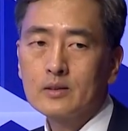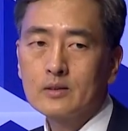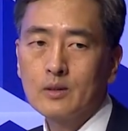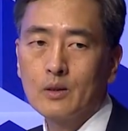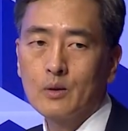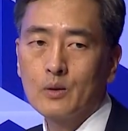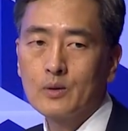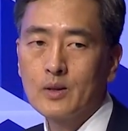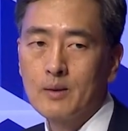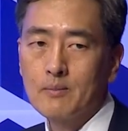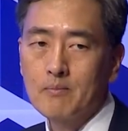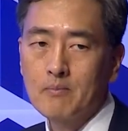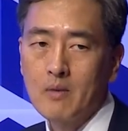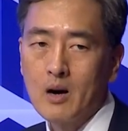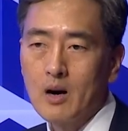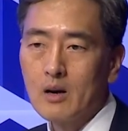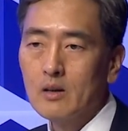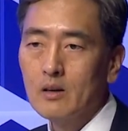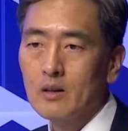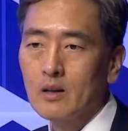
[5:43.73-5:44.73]
So the
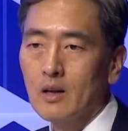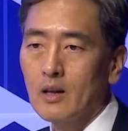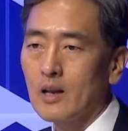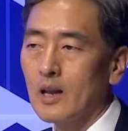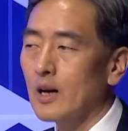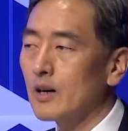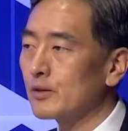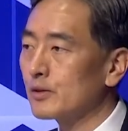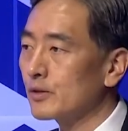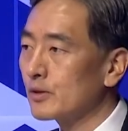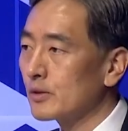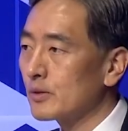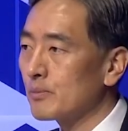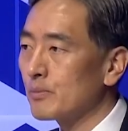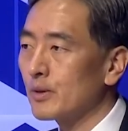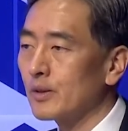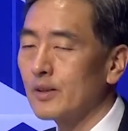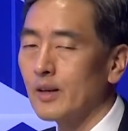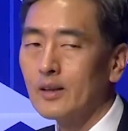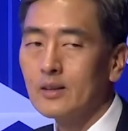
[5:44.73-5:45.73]
model allows you to
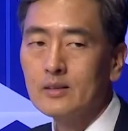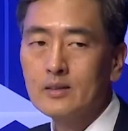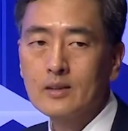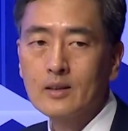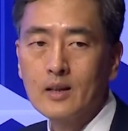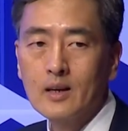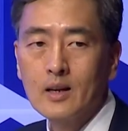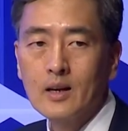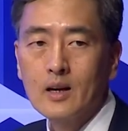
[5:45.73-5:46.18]
predict